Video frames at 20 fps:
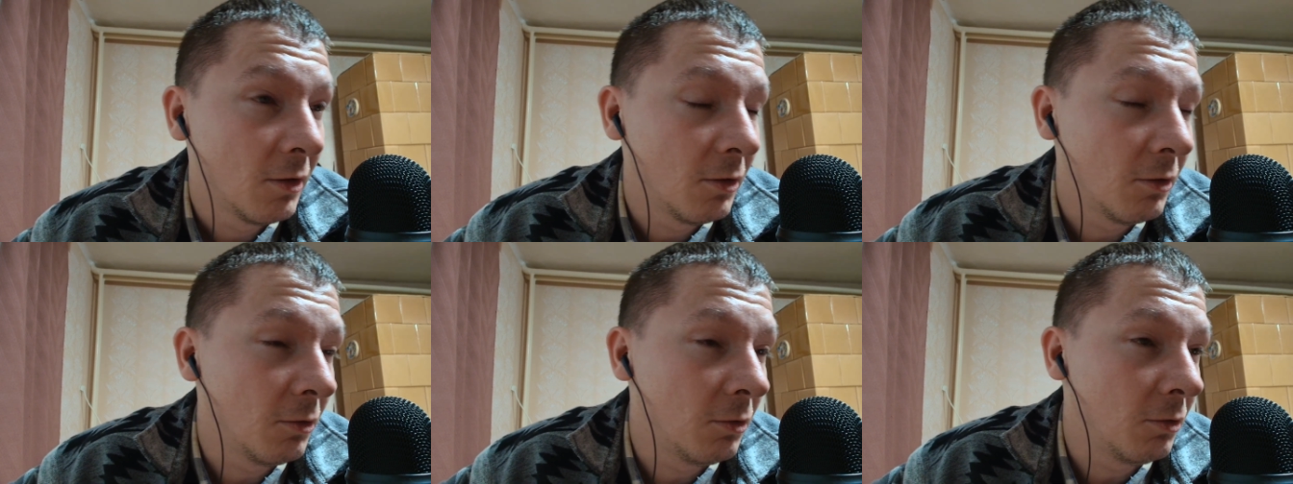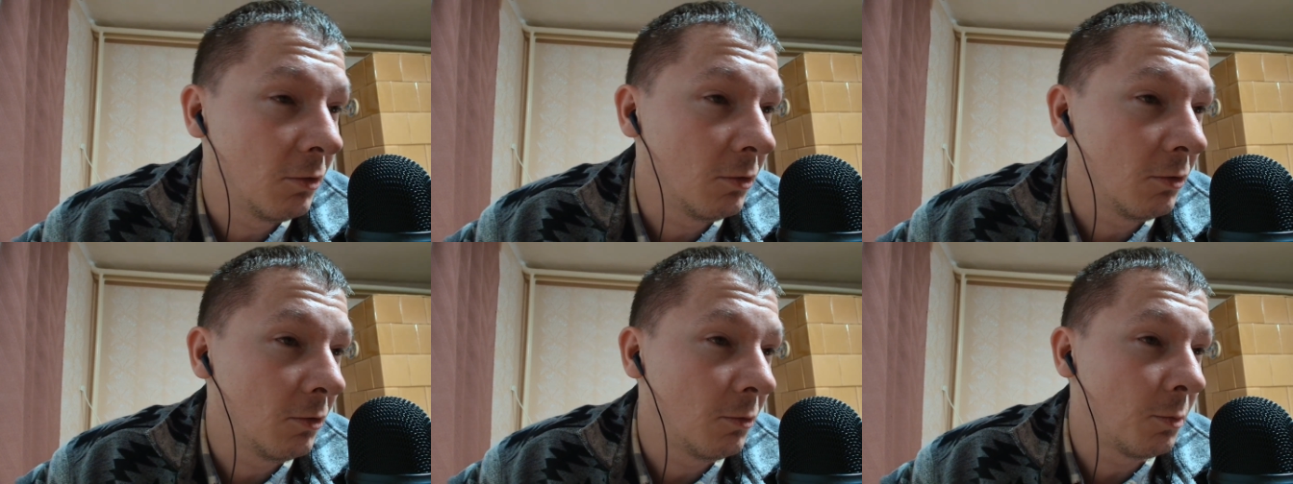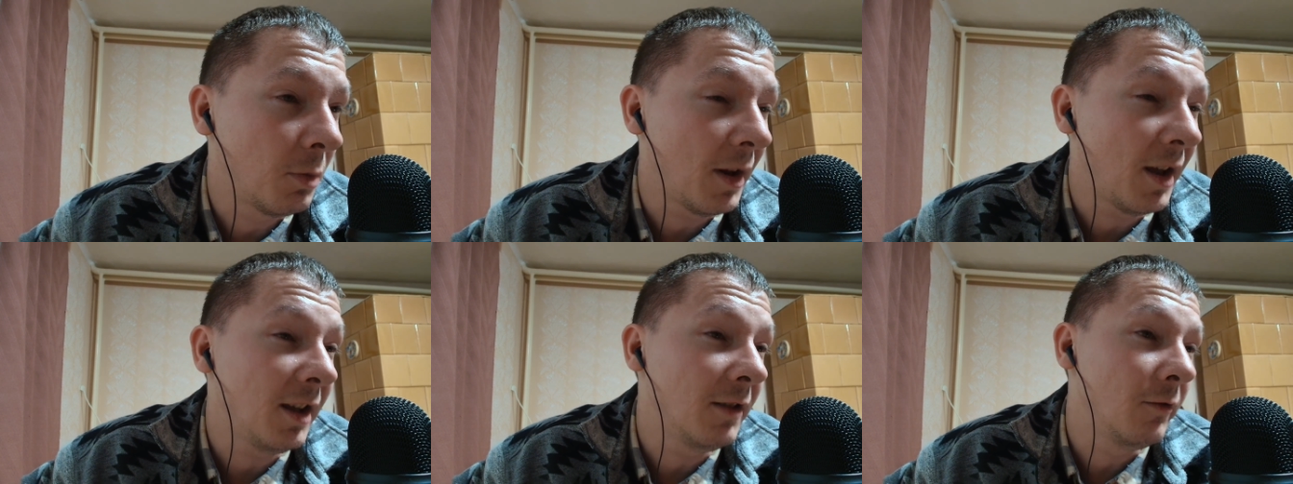who
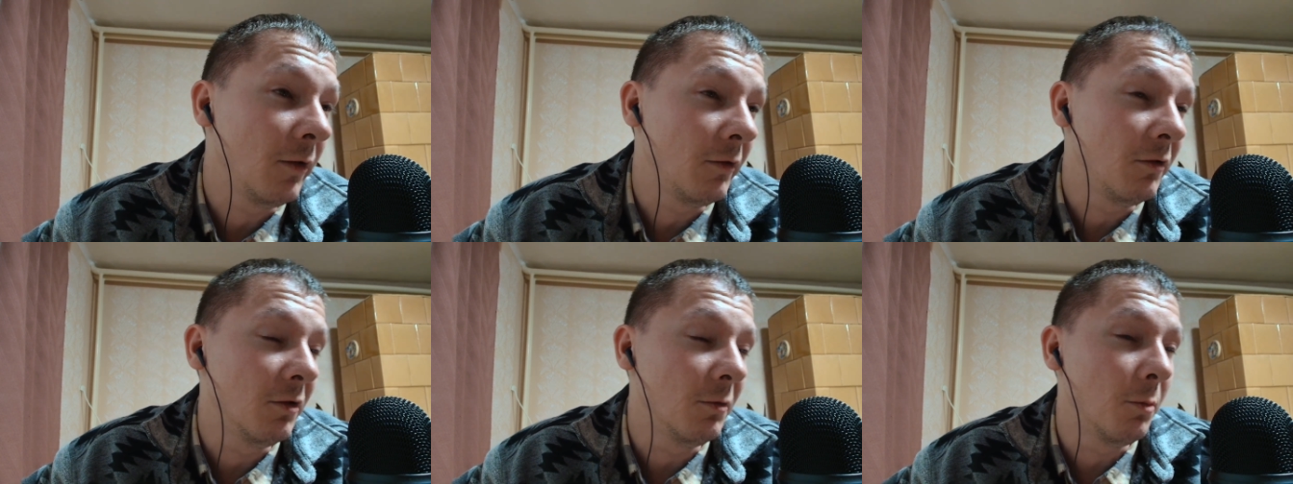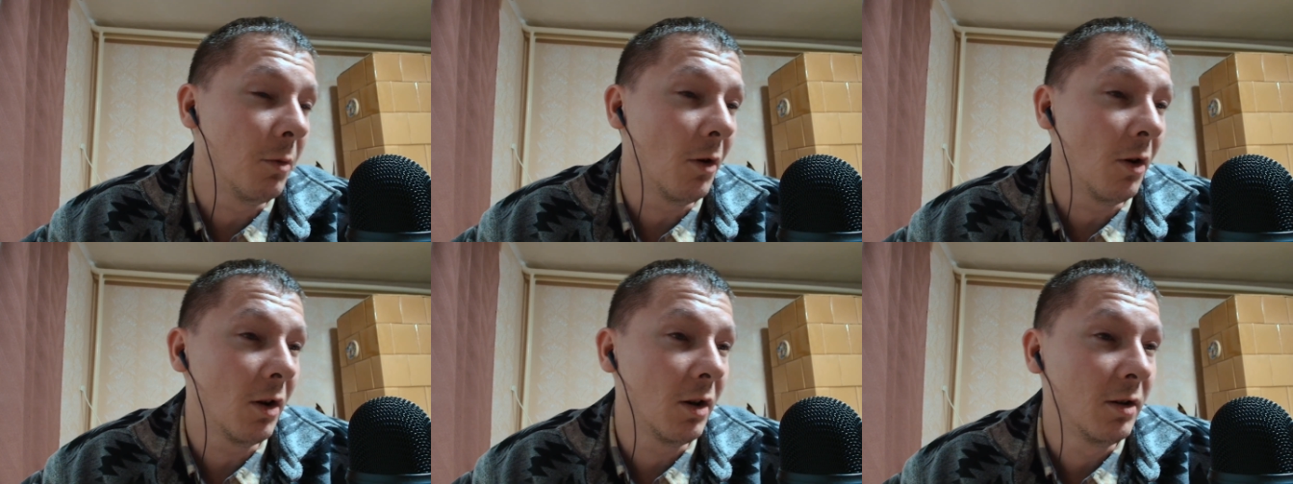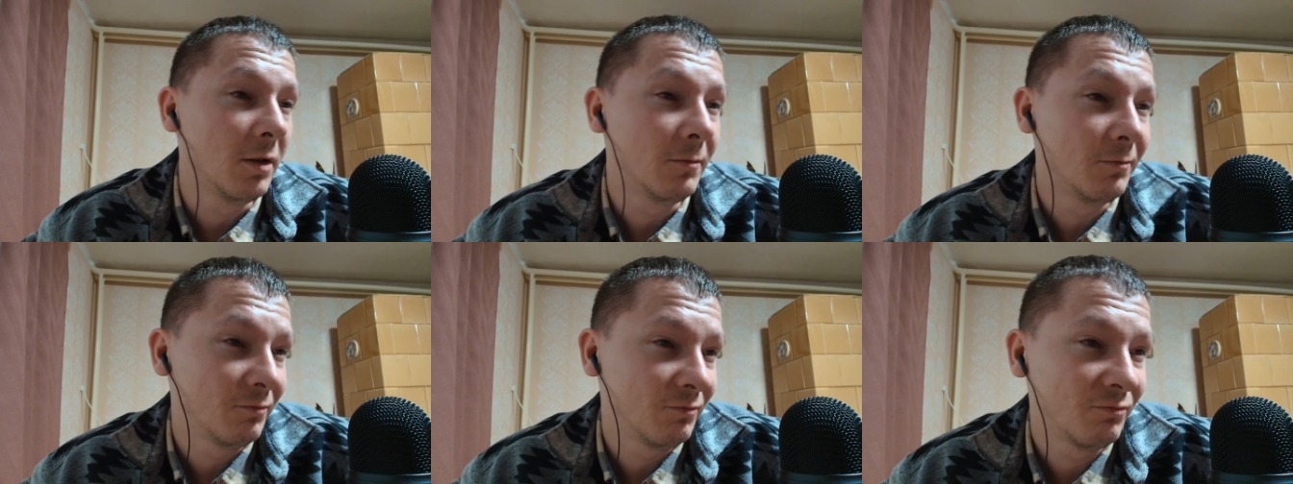plays with the
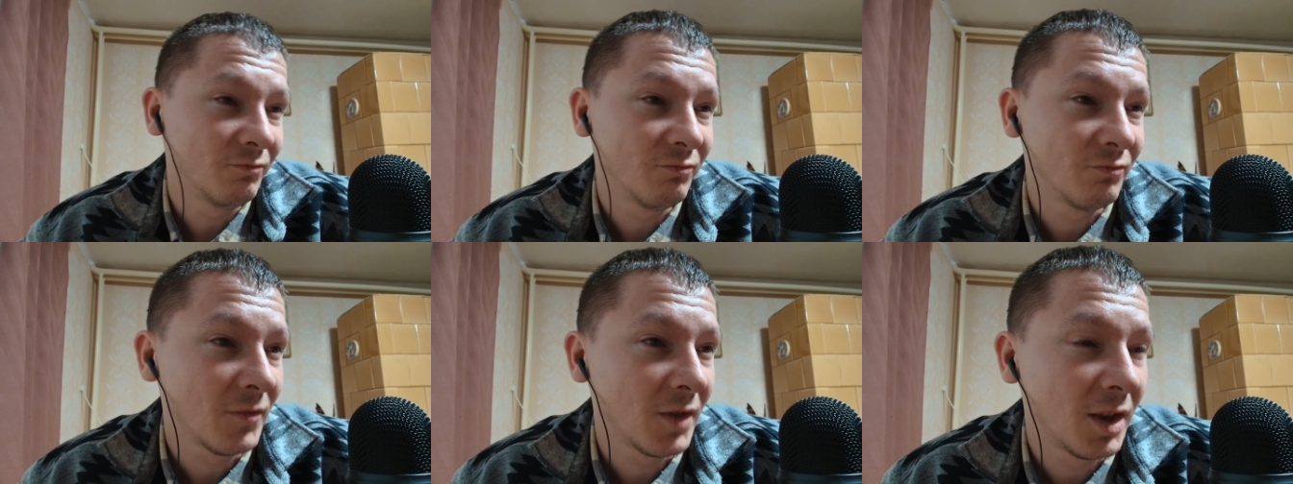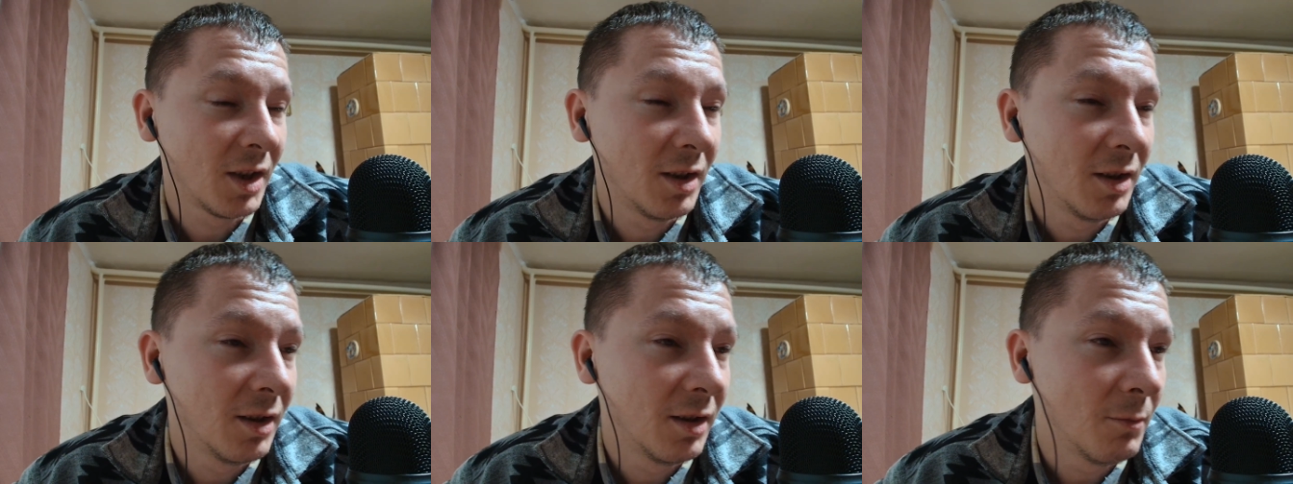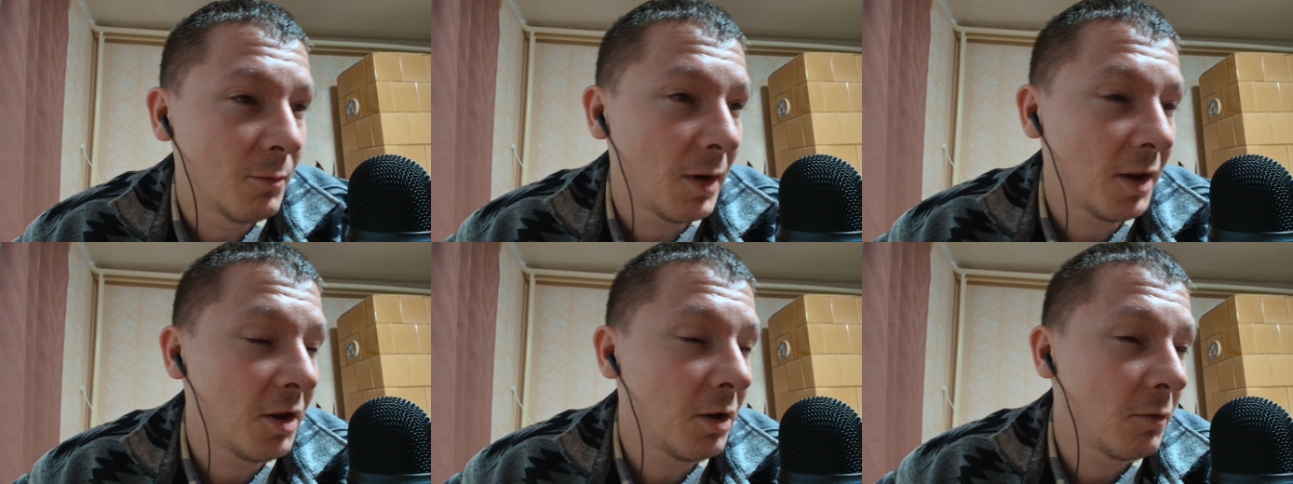ball.
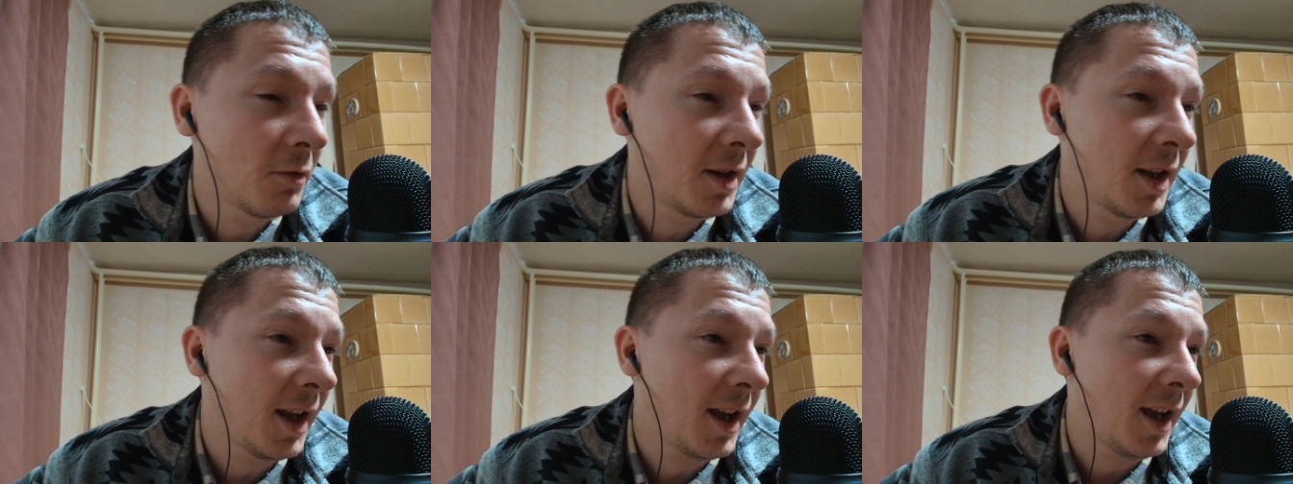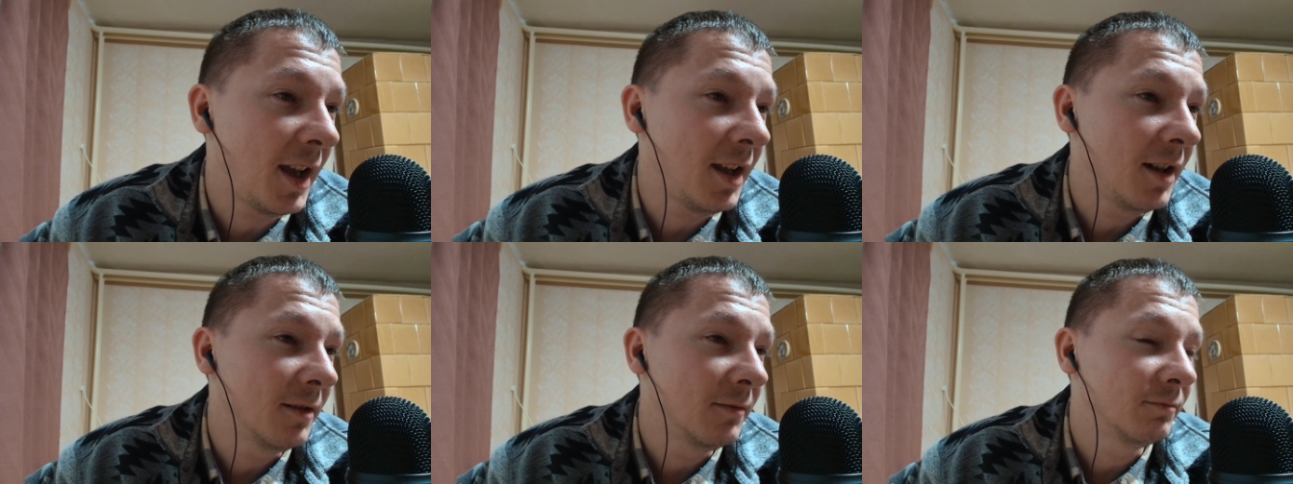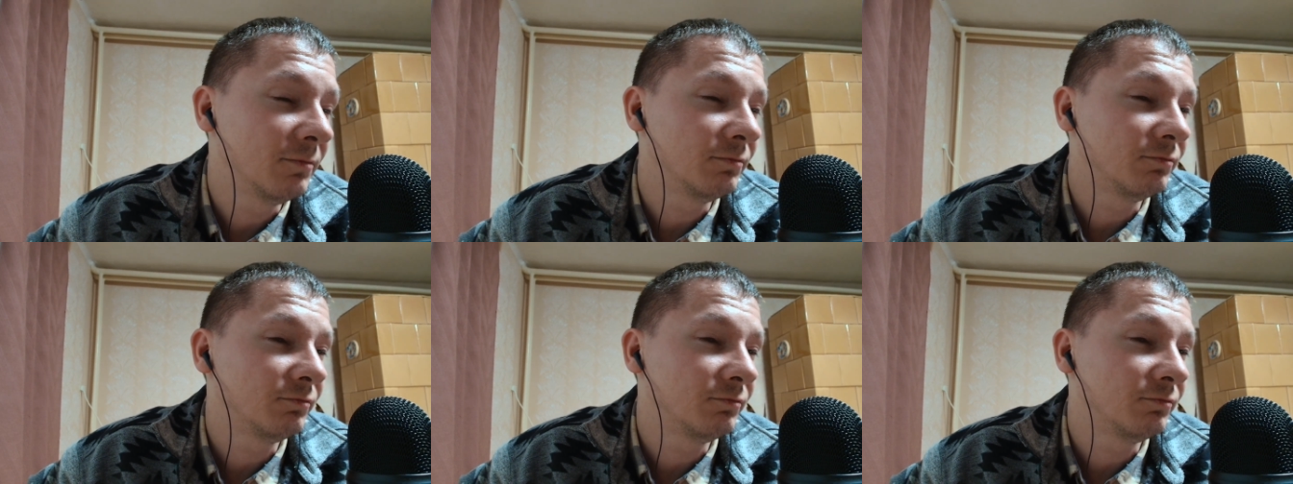But okay,